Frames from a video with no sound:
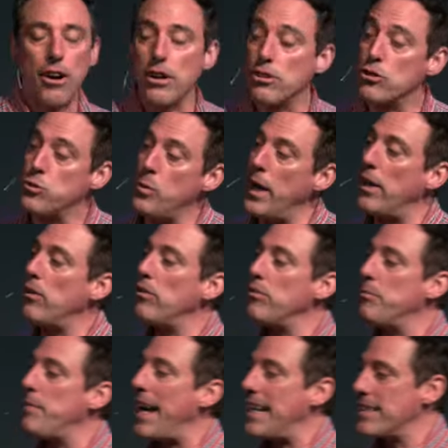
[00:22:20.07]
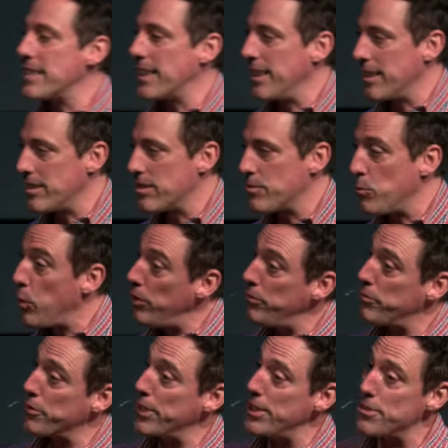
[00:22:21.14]
are 12 baskets, one
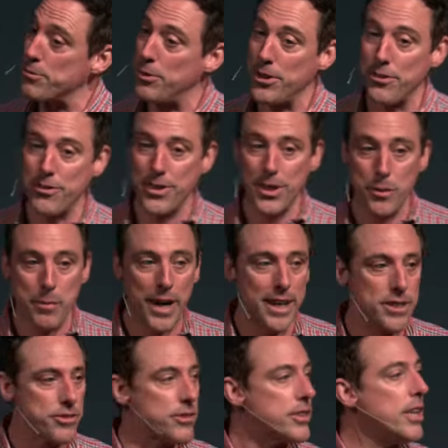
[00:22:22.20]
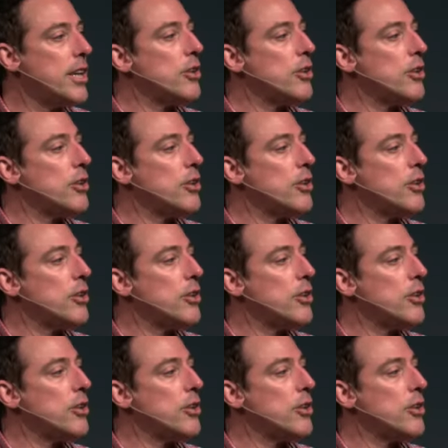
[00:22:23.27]
for each one of the apostles.